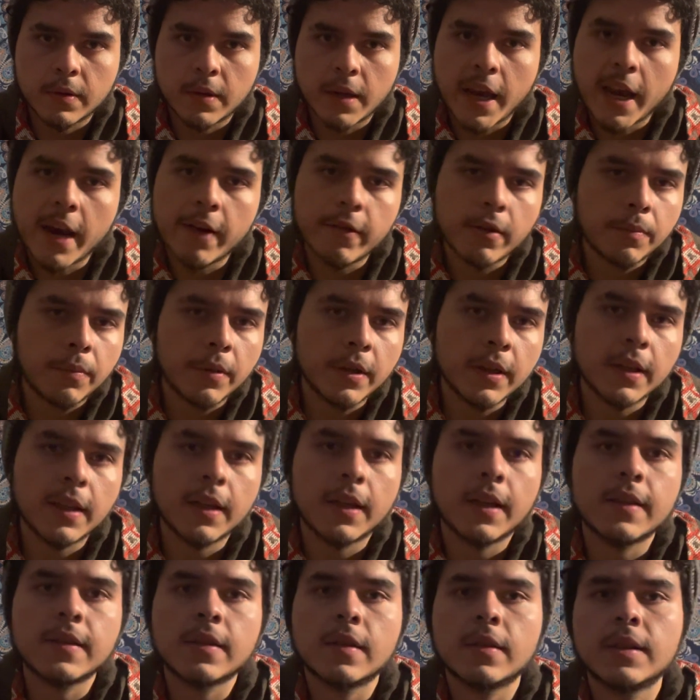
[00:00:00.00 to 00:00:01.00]
Everybody that
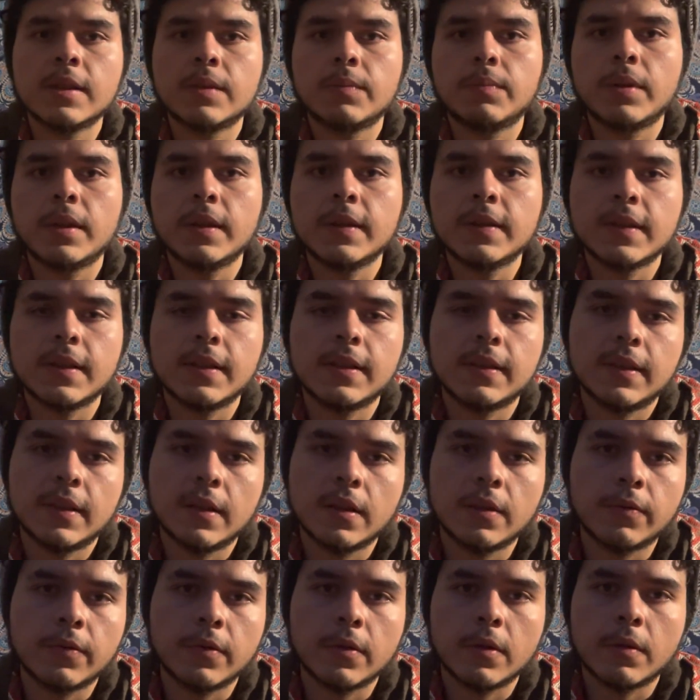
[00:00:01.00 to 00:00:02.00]
gets on this bus is
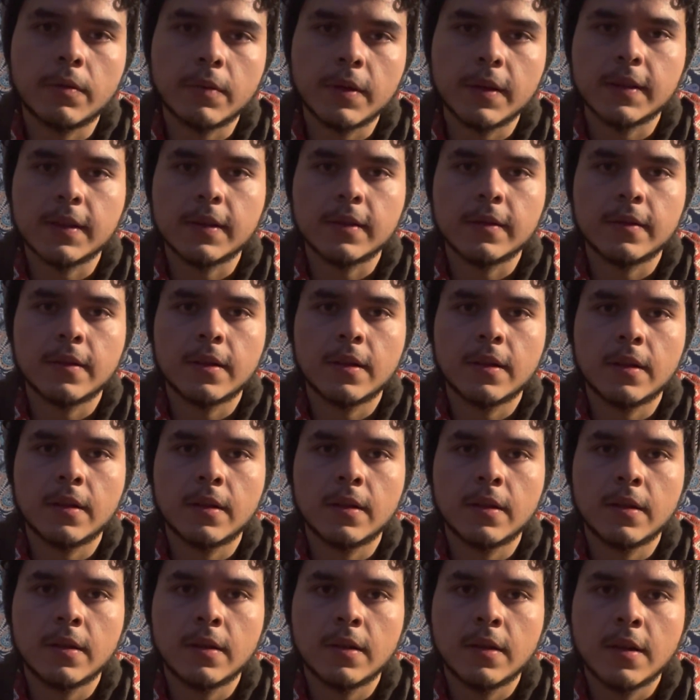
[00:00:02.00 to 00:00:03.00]
here for a reason."
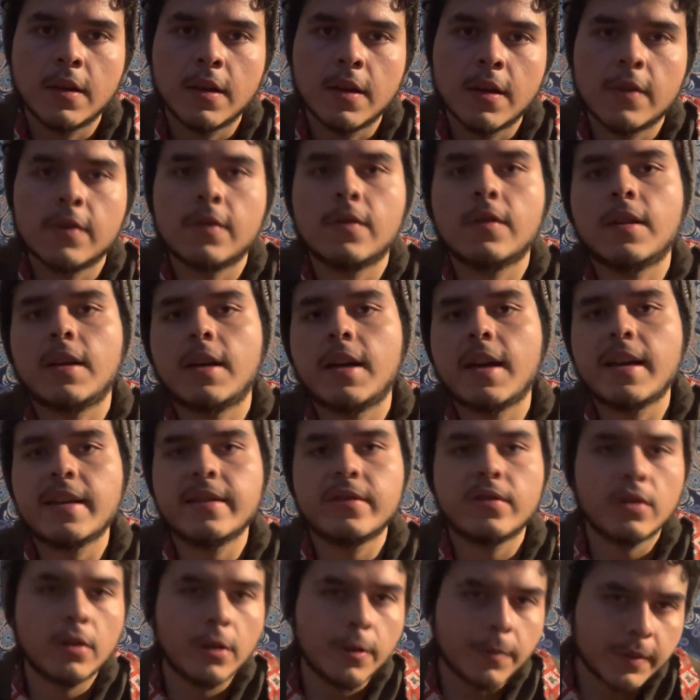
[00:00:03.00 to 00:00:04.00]
So the guy's
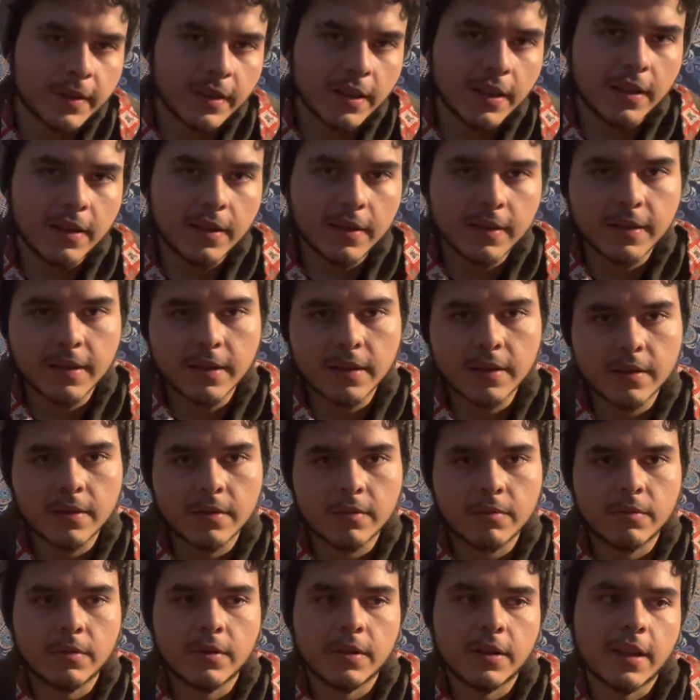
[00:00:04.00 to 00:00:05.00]
still upset. He's like,
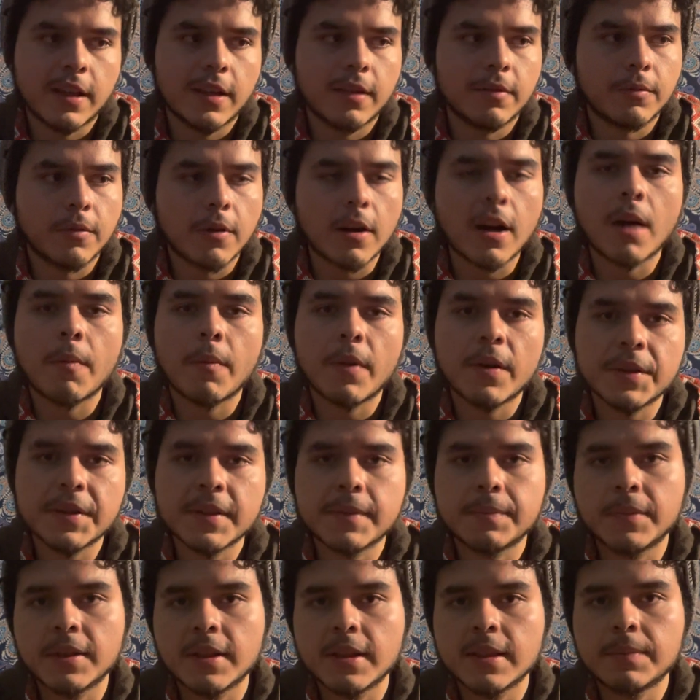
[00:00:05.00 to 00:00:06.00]
"Well, yeah, well, I'm on this
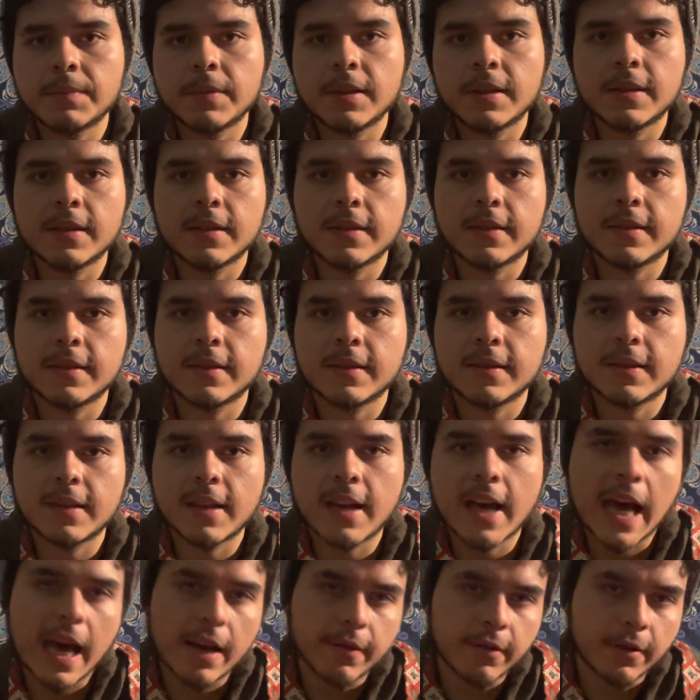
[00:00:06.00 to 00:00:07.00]
bus because
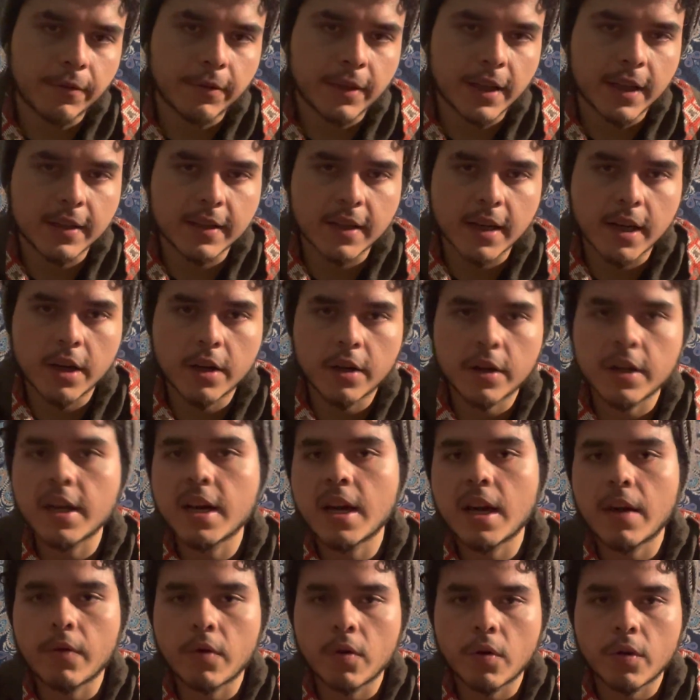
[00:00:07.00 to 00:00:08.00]
I have a flat tire and I
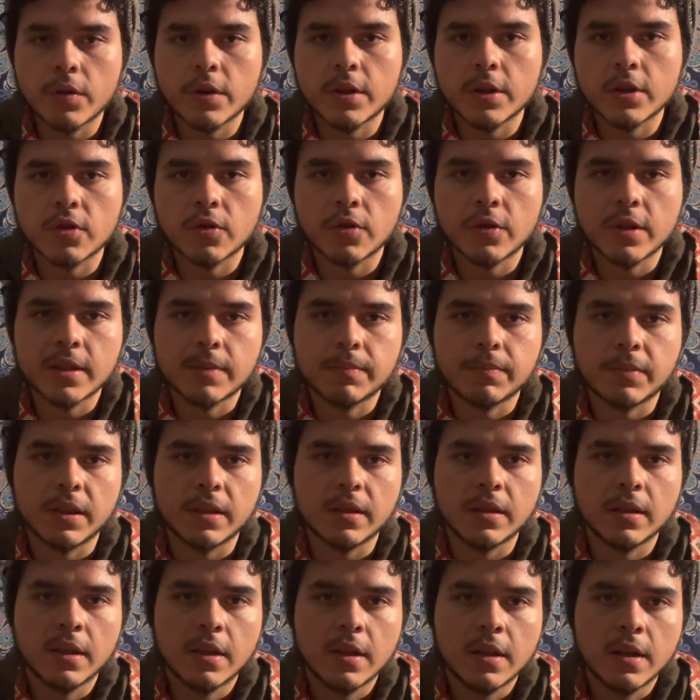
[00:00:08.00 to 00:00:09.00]
have no other choice but
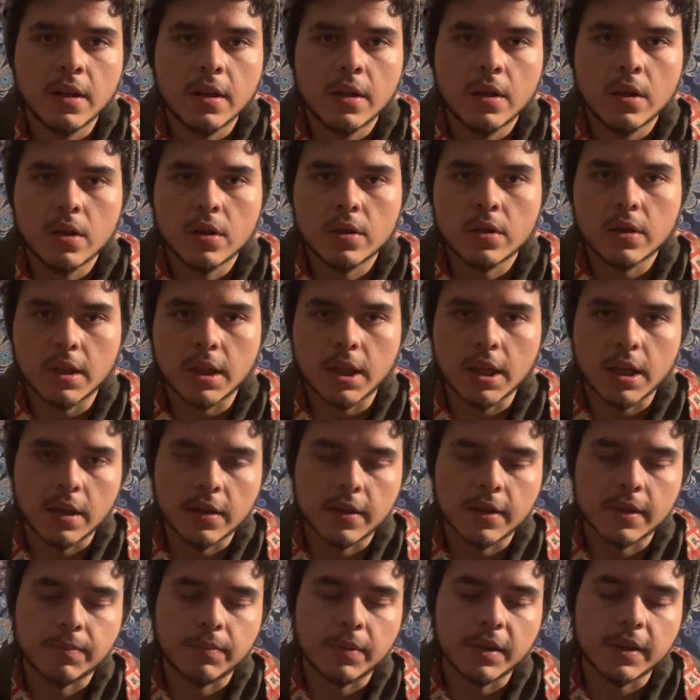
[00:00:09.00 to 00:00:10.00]
to get on
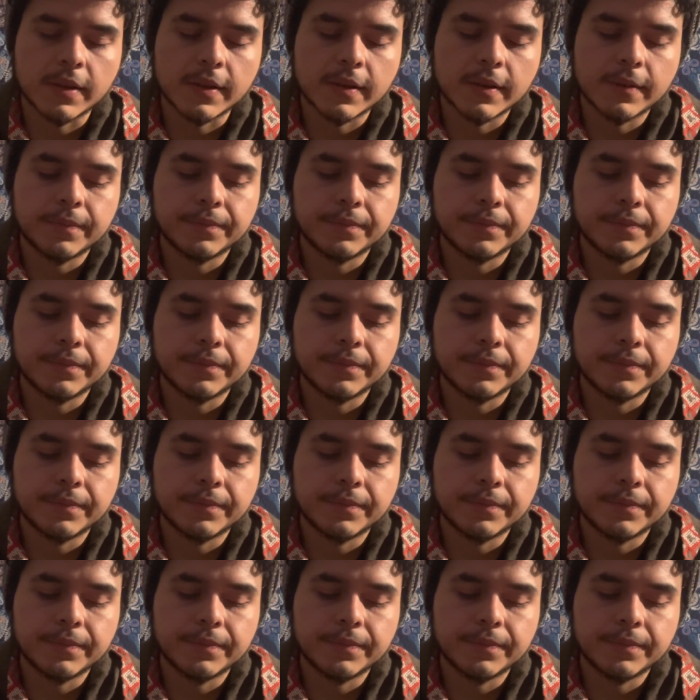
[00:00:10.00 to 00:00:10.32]
this bus."